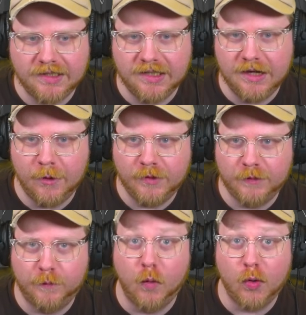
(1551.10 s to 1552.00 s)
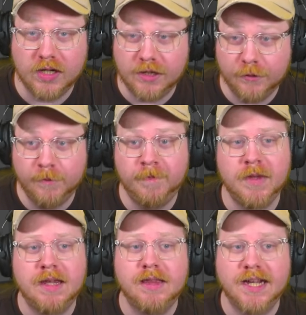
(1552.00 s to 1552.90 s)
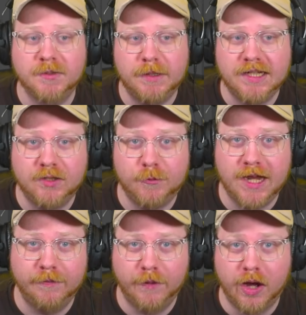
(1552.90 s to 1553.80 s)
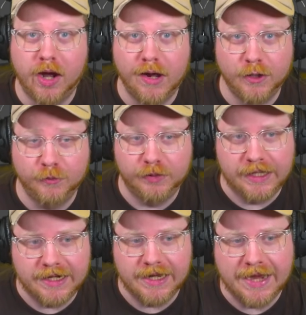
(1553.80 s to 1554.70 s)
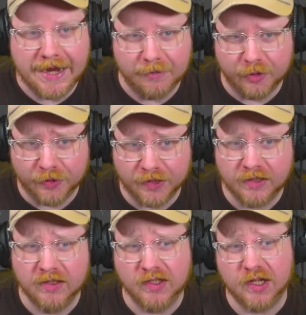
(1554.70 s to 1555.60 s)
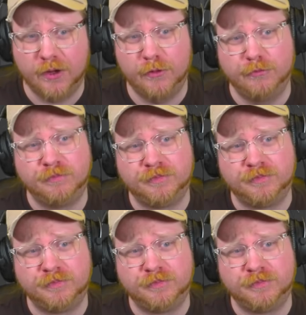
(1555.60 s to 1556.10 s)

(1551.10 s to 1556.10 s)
notes for you. That's because we have autoplay enabled. So